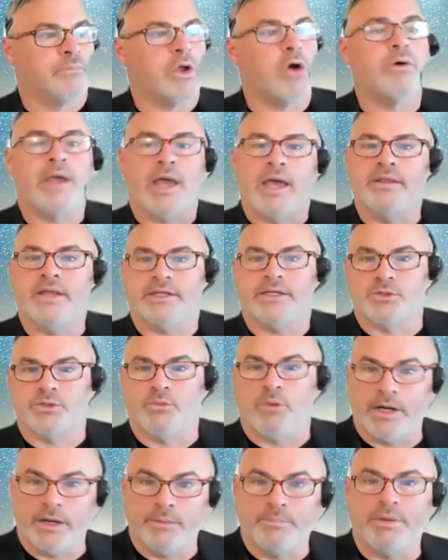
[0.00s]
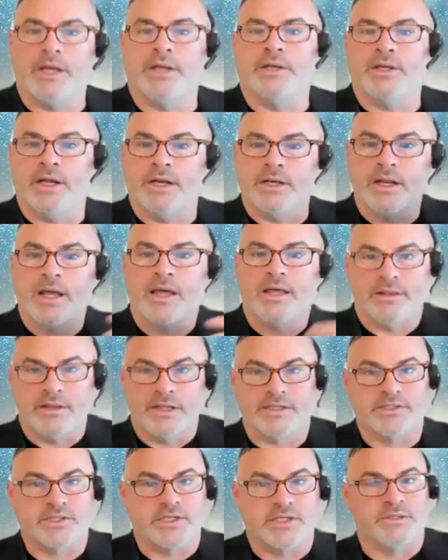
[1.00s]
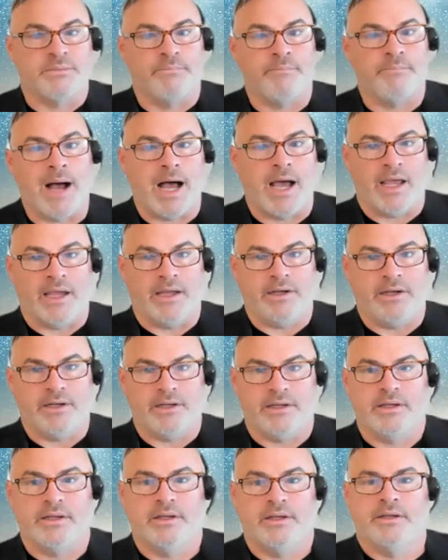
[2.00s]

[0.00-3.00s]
okay, that's one opinion, this is mine,